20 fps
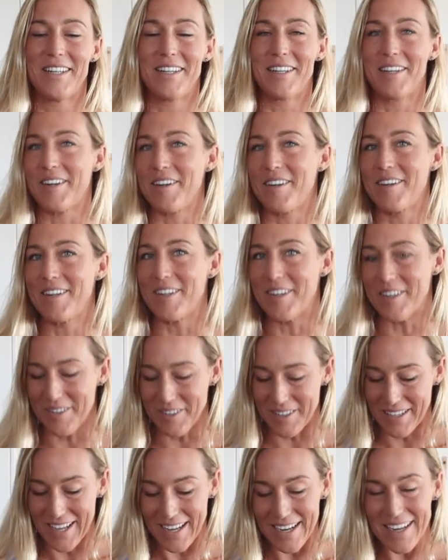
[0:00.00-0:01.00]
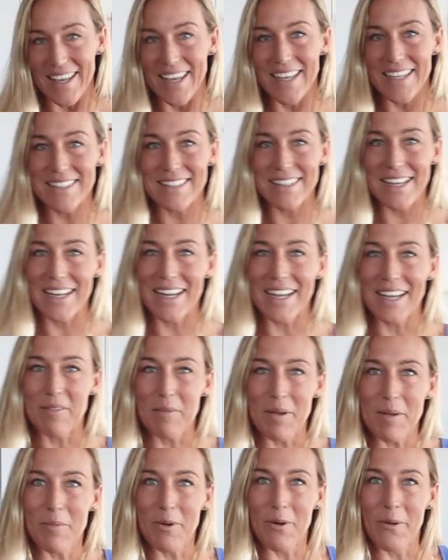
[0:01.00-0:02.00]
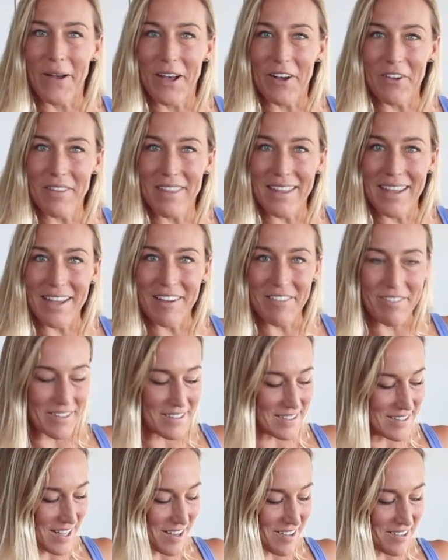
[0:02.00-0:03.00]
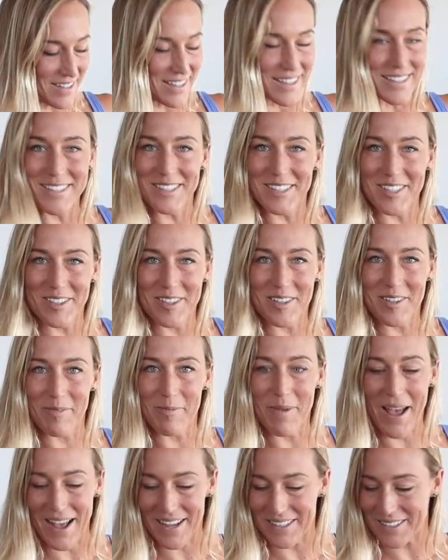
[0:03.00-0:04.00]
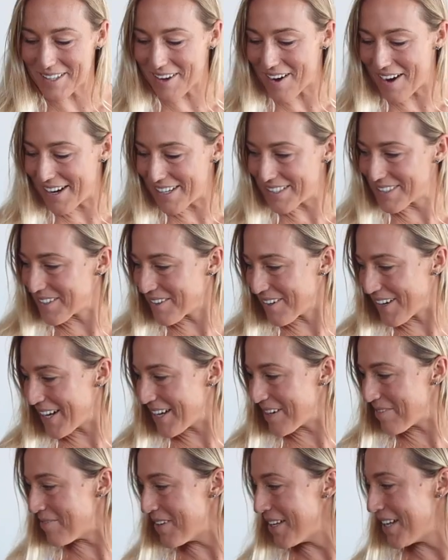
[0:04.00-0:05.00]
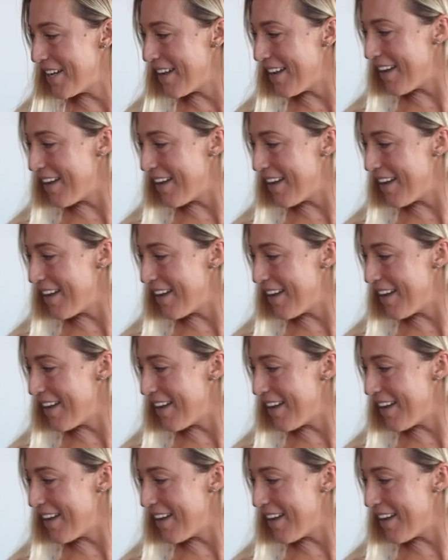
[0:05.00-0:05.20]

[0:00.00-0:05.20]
you know, you could get kids eating a bit more healthy if you sell this to them as ice cream.